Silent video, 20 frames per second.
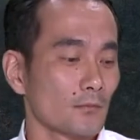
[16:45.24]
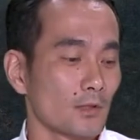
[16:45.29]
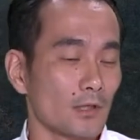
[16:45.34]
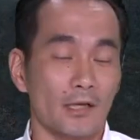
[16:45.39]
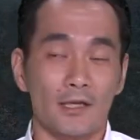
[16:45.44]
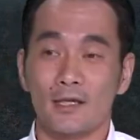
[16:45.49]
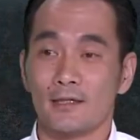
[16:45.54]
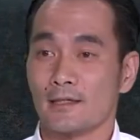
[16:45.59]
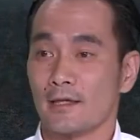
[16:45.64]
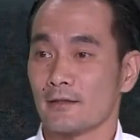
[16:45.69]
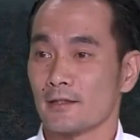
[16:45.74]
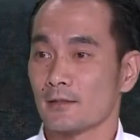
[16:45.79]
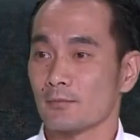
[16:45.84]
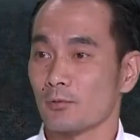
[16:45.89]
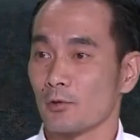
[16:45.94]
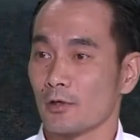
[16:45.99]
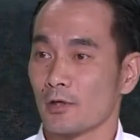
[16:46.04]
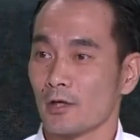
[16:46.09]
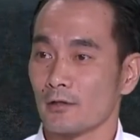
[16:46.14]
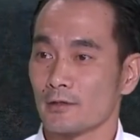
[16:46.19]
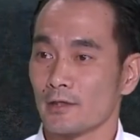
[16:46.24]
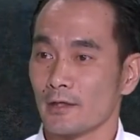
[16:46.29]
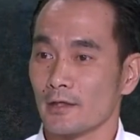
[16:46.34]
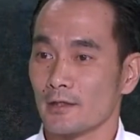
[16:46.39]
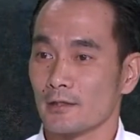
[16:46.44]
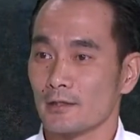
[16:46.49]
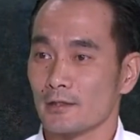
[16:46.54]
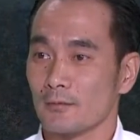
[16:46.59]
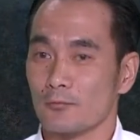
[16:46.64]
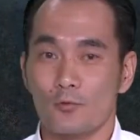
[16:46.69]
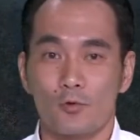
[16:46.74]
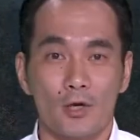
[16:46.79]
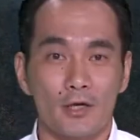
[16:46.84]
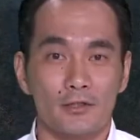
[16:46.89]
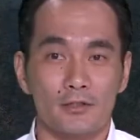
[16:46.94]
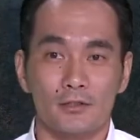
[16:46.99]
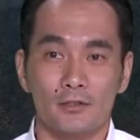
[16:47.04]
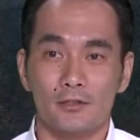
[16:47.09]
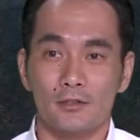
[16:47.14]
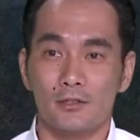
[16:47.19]
I guess at this point I'll take some
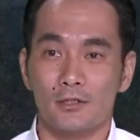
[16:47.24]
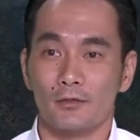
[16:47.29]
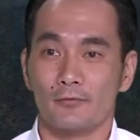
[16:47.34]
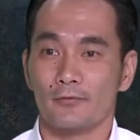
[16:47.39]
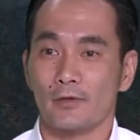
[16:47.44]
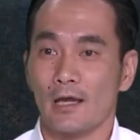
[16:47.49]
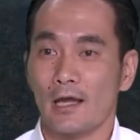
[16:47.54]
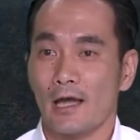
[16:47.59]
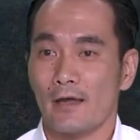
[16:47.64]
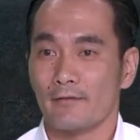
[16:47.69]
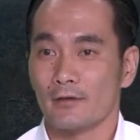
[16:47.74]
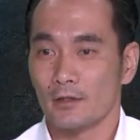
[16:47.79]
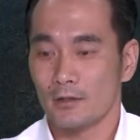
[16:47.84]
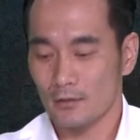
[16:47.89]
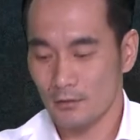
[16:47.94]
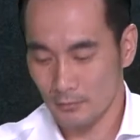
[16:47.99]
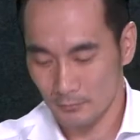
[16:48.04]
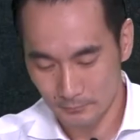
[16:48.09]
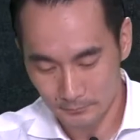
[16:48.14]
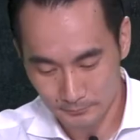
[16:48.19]
questions if I have any.